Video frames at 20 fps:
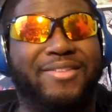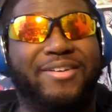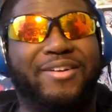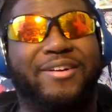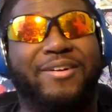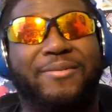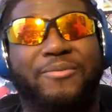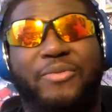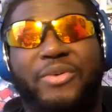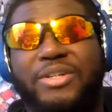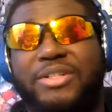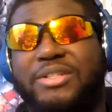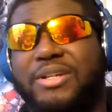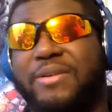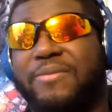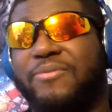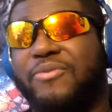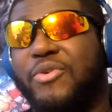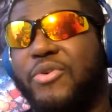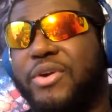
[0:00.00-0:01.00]
there, which
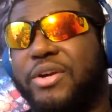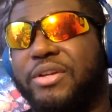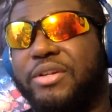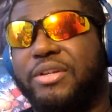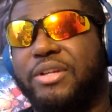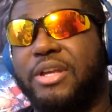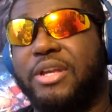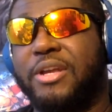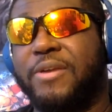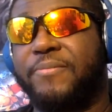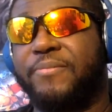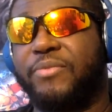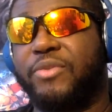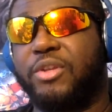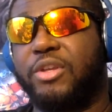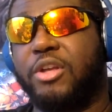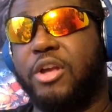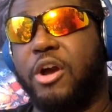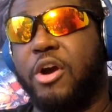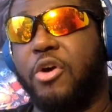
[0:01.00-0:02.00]
of course
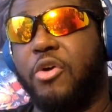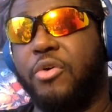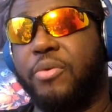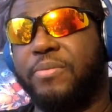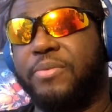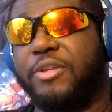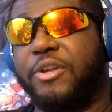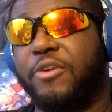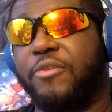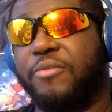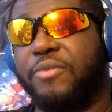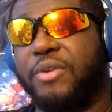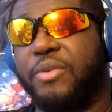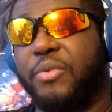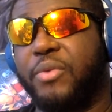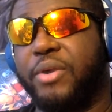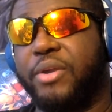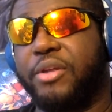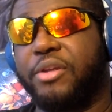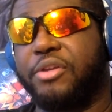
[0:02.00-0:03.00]
Yo himself did
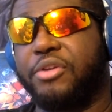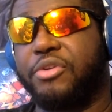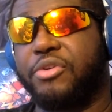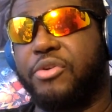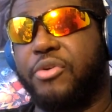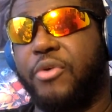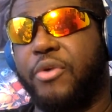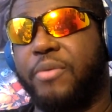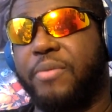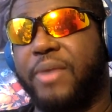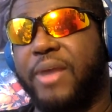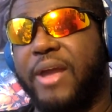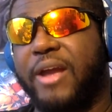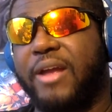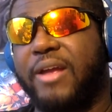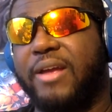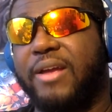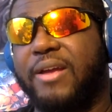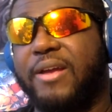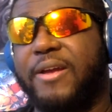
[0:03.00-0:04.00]
want to go
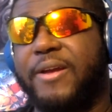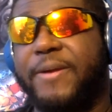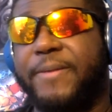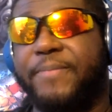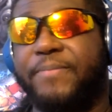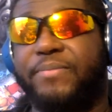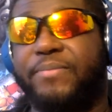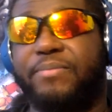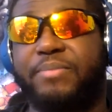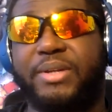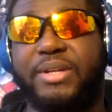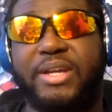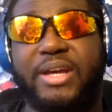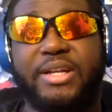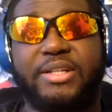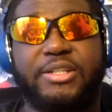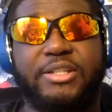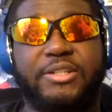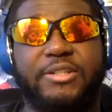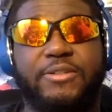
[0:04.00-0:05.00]
back, but
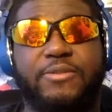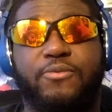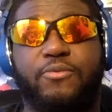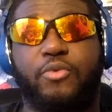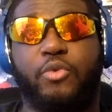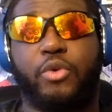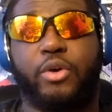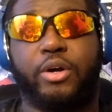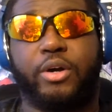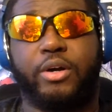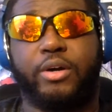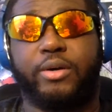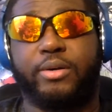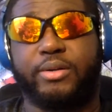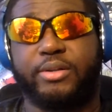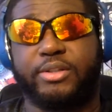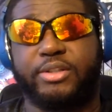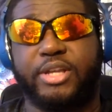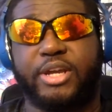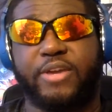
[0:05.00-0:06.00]
not just for
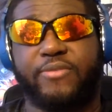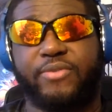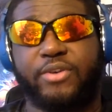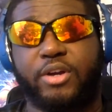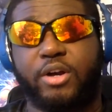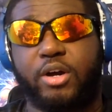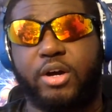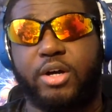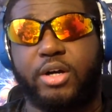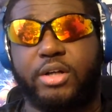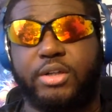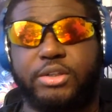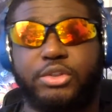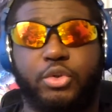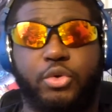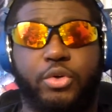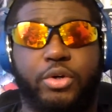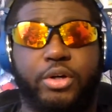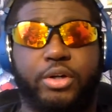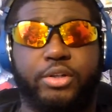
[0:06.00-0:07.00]
the sake of the
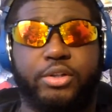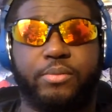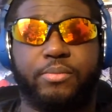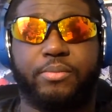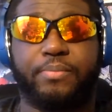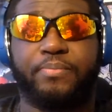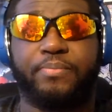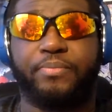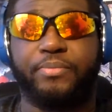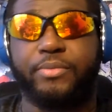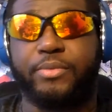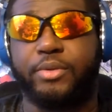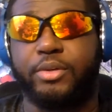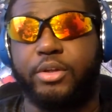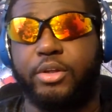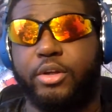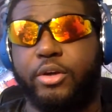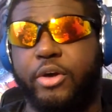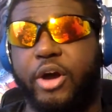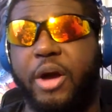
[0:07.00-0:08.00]
cause or some,
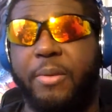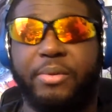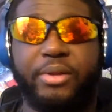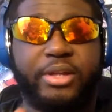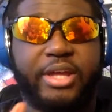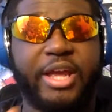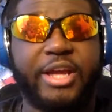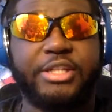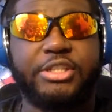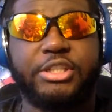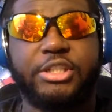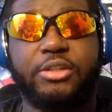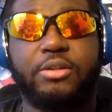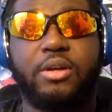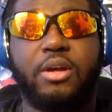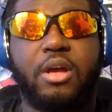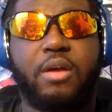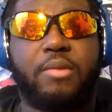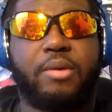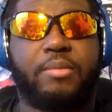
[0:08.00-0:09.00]
you know,
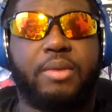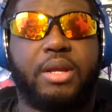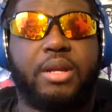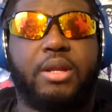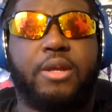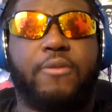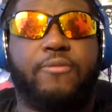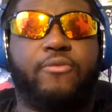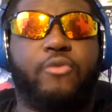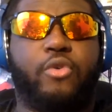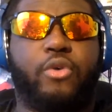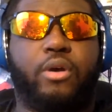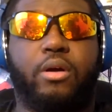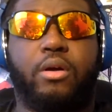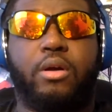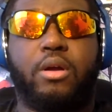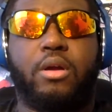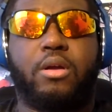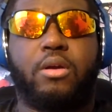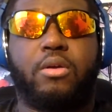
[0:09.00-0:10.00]
obligation, mainly for